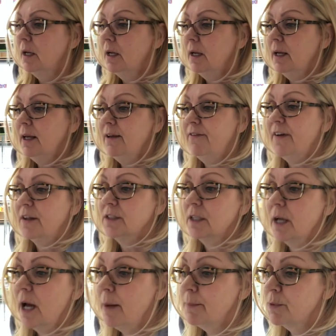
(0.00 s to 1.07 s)
He felt an
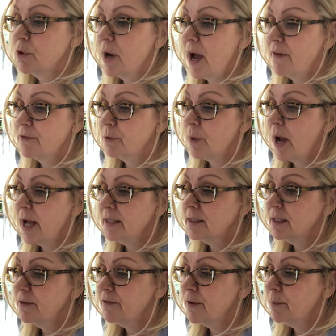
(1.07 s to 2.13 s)
updraft
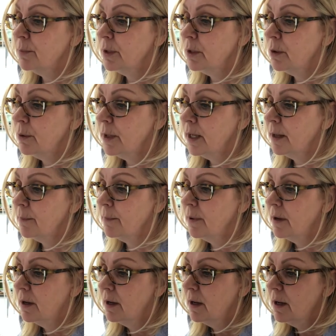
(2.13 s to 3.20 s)
rising from below him.
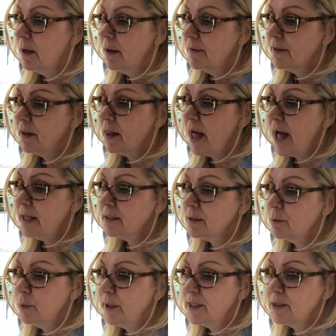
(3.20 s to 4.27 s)
The
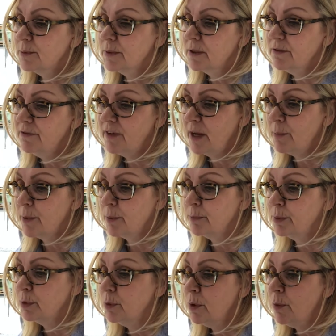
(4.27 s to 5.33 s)
last wisps of vapor
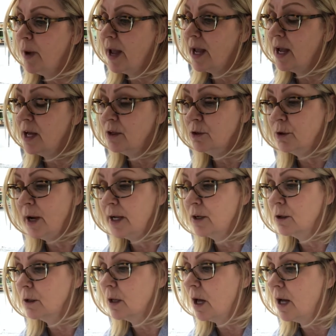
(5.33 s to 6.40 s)
blew away and
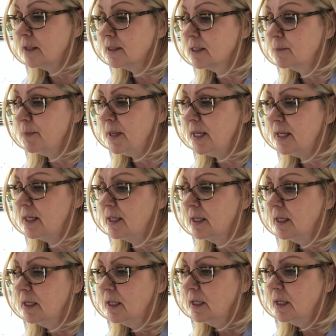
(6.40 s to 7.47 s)
Gregor lost speed.
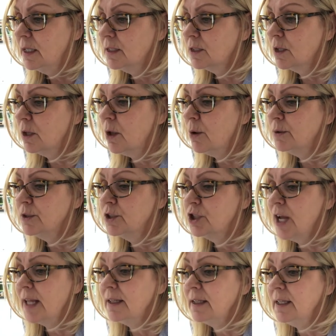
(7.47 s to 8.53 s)
His clothes
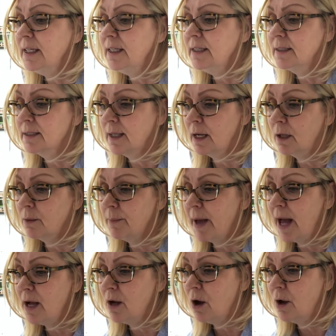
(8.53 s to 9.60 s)
gently settled
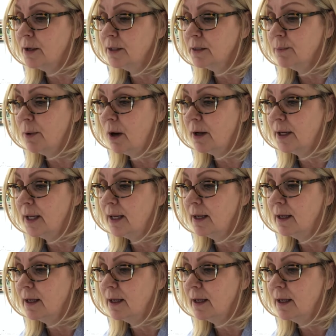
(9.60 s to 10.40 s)
back on his body.